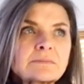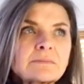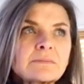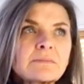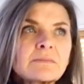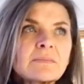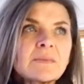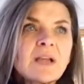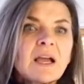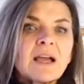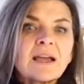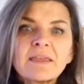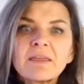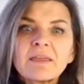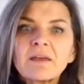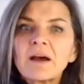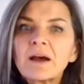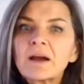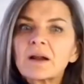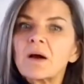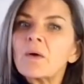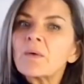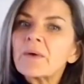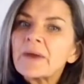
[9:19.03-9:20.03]
I
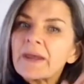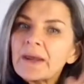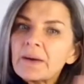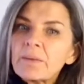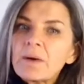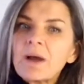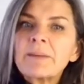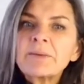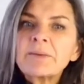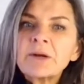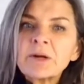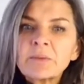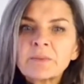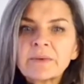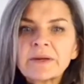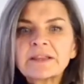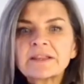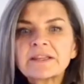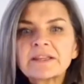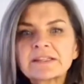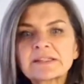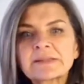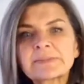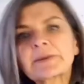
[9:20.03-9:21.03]
thought, okay, well, I'm going to read
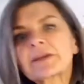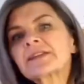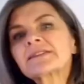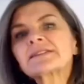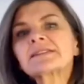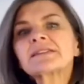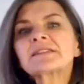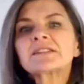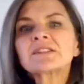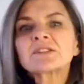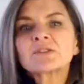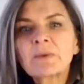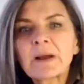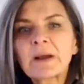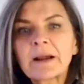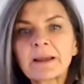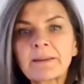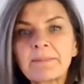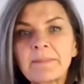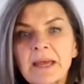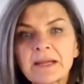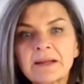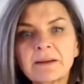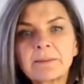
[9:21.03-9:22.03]
this because this is
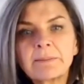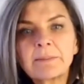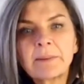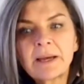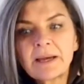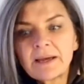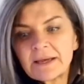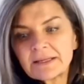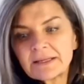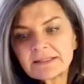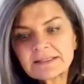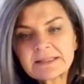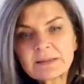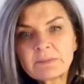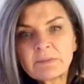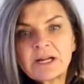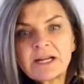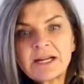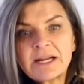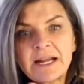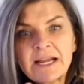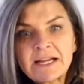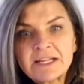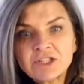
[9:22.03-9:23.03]
recommended by someone
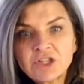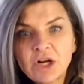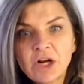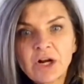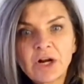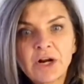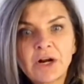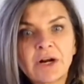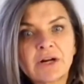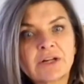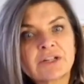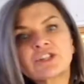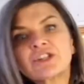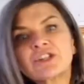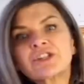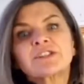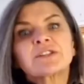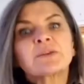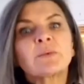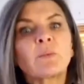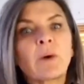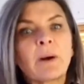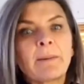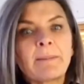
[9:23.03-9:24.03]
in HR. She's a
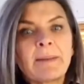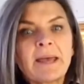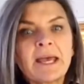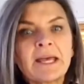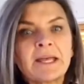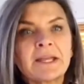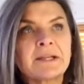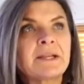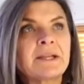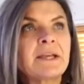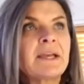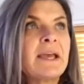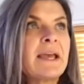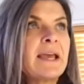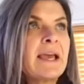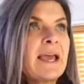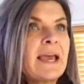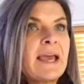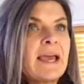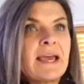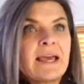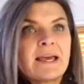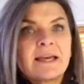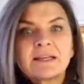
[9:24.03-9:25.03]
woman,
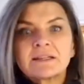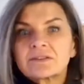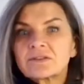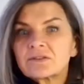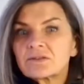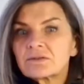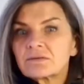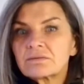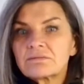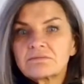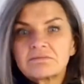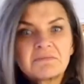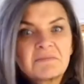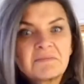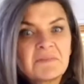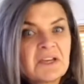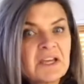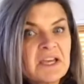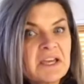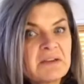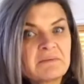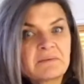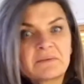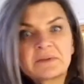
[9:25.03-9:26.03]
and
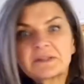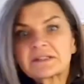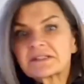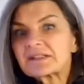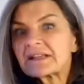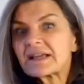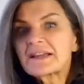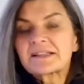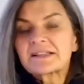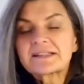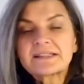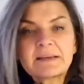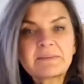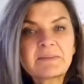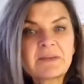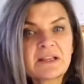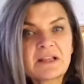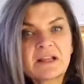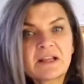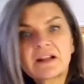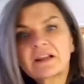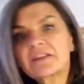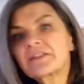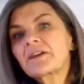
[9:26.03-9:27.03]
it was like something
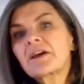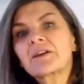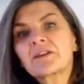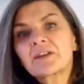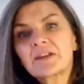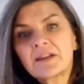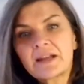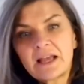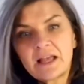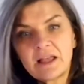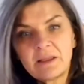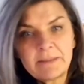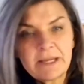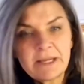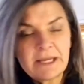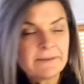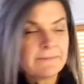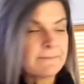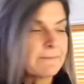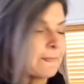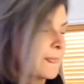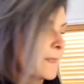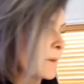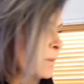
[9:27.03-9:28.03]
that I thought could help me.
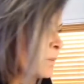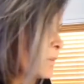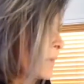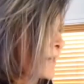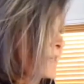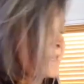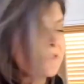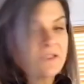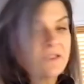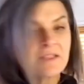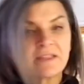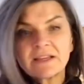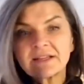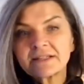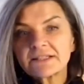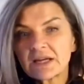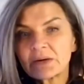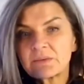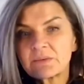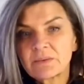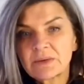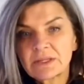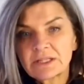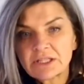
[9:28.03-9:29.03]
One of the things I
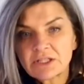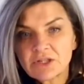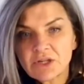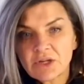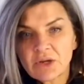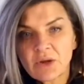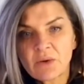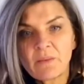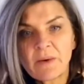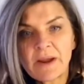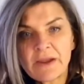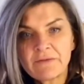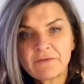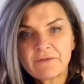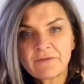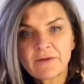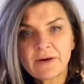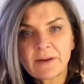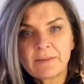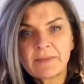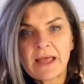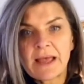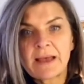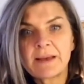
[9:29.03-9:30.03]
really took away
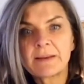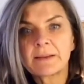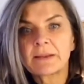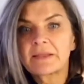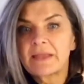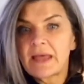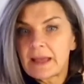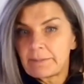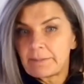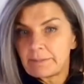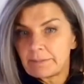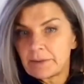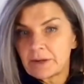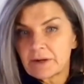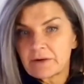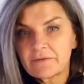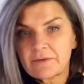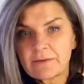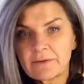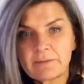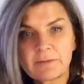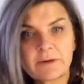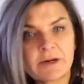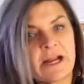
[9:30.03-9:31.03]
from that book
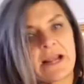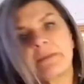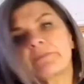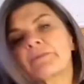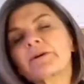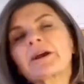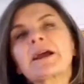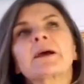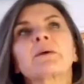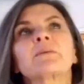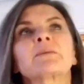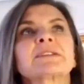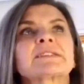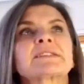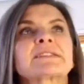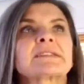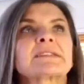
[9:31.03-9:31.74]
from Brene Brown was